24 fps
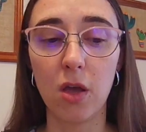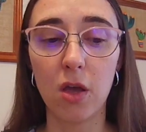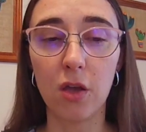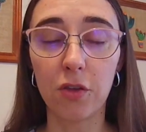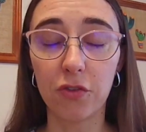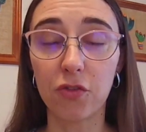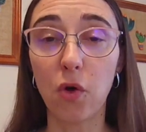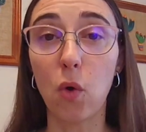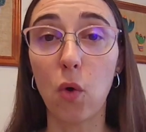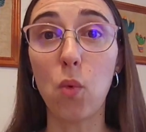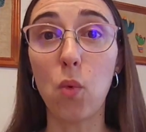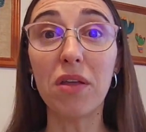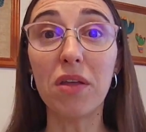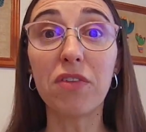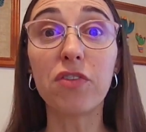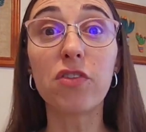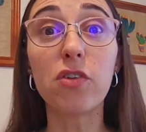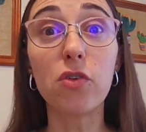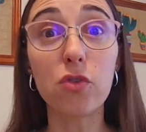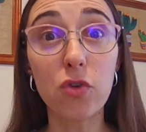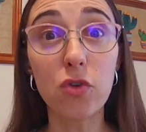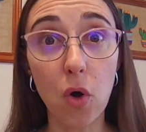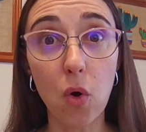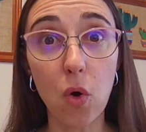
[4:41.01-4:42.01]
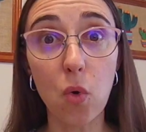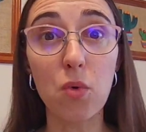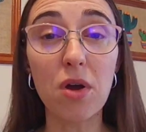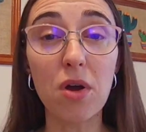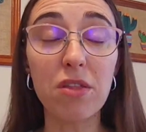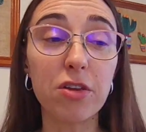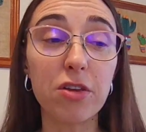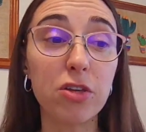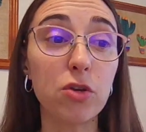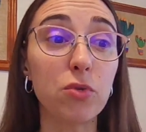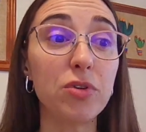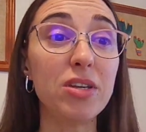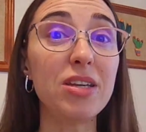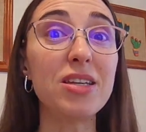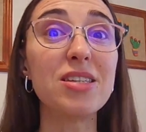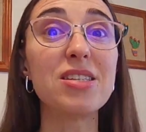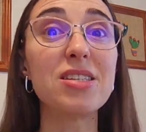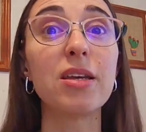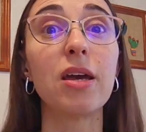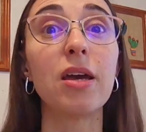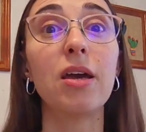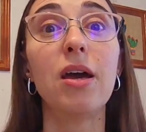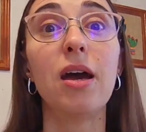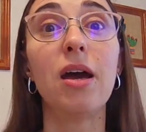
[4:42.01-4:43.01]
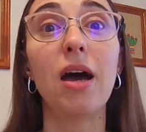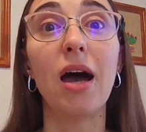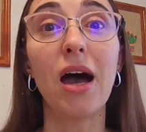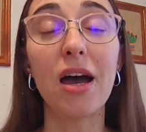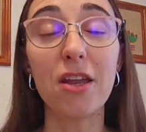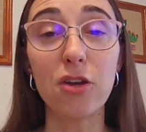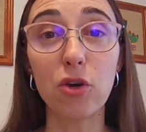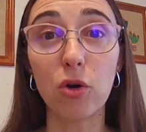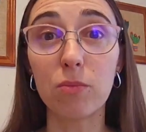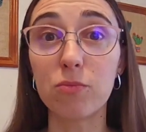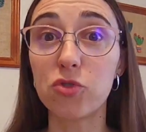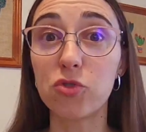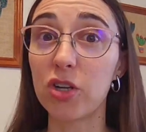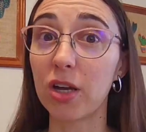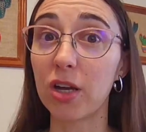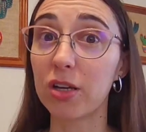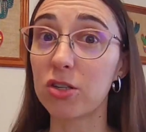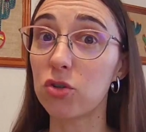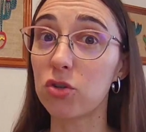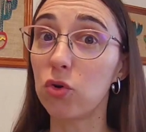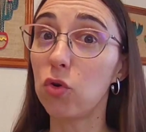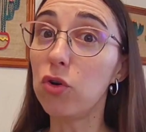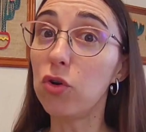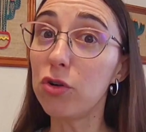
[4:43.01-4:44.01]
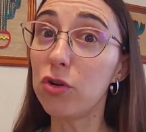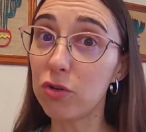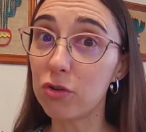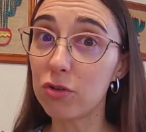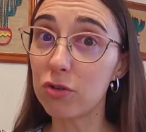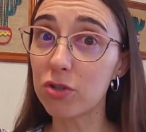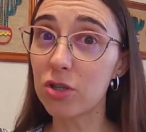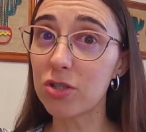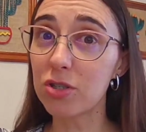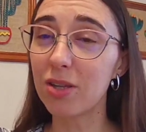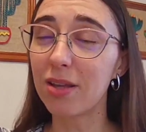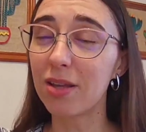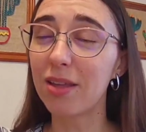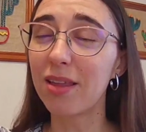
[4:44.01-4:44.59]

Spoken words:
So once you know whether you need an object or not,